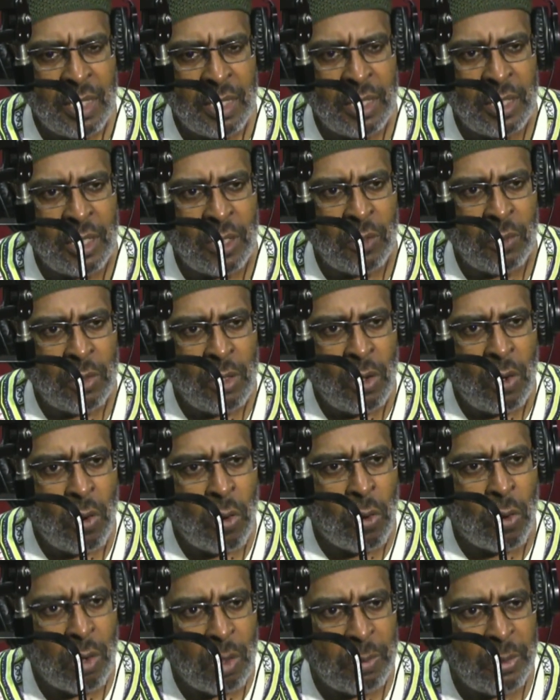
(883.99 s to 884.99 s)
You know,
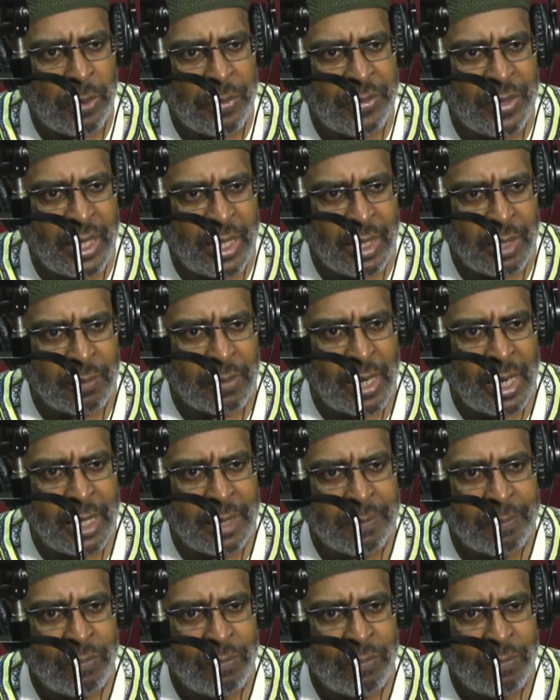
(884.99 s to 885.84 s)
horrible thing, right?